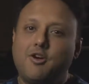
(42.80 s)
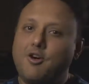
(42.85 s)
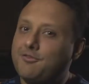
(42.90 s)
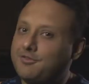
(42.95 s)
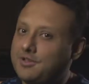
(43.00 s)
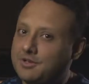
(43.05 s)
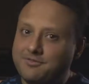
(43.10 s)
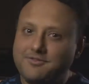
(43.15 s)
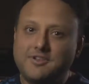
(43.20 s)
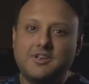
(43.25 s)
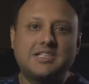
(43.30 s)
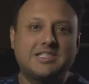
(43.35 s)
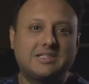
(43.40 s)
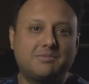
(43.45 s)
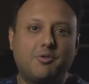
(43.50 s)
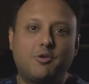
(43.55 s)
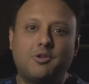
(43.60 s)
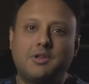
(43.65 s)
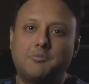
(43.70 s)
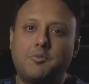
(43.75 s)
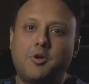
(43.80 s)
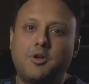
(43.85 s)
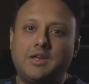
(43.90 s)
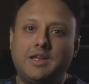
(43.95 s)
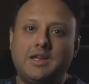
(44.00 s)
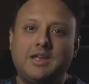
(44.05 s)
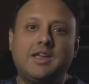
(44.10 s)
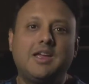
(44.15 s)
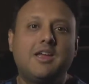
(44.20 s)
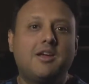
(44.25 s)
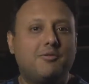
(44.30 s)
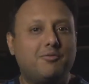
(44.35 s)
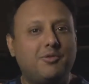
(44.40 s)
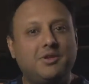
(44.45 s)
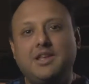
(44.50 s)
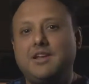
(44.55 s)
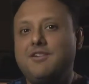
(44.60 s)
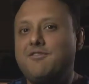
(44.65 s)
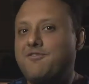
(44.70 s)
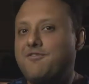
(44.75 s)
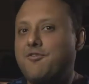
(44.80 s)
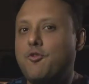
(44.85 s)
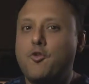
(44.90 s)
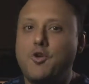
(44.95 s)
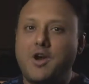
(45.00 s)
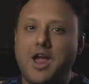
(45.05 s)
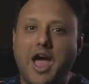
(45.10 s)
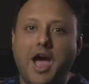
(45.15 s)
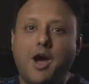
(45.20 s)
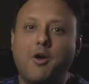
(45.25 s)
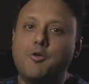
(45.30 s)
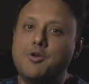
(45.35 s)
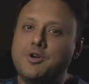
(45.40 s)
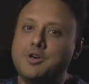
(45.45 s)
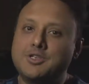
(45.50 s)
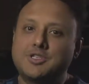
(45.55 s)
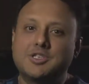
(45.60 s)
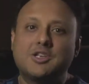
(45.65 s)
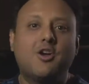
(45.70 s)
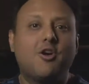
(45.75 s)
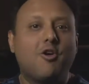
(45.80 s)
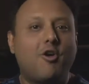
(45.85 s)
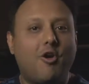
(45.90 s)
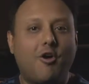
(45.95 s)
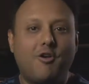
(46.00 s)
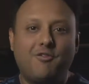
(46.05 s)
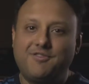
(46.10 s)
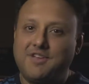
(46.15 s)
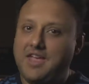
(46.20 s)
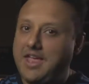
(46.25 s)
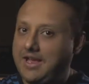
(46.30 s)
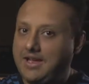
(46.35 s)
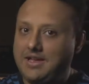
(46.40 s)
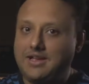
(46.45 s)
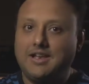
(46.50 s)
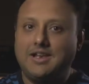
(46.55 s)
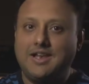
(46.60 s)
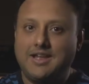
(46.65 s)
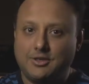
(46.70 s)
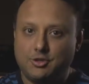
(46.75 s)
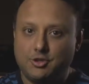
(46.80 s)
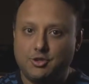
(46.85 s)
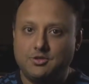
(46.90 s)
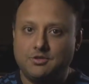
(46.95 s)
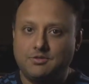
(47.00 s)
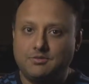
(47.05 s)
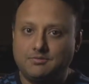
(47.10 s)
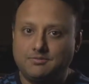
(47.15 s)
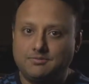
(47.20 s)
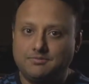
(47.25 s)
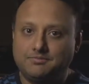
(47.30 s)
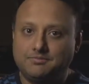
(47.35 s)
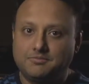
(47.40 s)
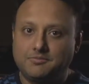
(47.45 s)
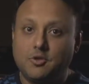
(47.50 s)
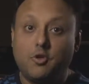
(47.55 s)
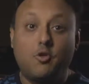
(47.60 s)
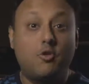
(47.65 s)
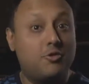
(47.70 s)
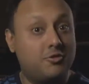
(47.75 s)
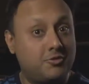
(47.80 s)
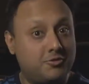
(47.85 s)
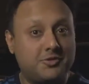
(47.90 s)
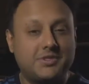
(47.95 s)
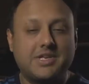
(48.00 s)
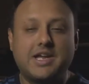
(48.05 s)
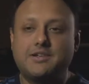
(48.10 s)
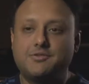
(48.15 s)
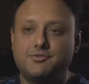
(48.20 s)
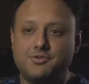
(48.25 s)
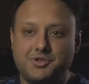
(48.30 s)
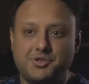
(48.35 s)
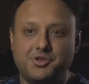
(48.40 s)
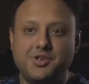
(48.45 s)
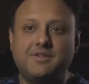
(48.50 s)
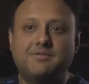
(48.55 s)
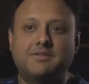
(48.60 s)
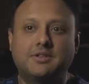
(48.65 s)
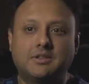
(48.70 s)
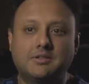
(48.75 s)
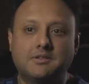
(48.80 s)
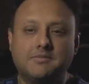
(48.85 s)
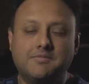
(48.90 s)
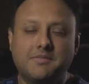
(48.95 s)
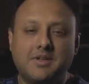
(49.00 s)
of the first polar body within 4 hours of egg collection or oocyte retrieval.